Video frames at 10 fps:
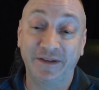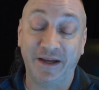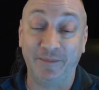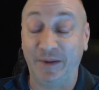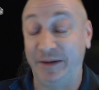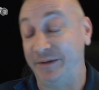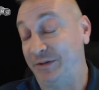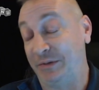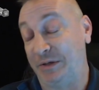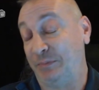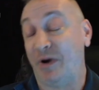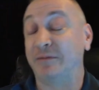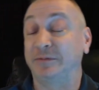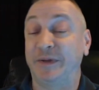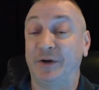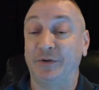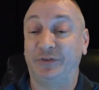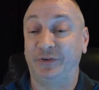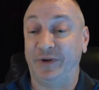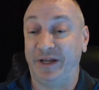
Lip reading: And you could probably go to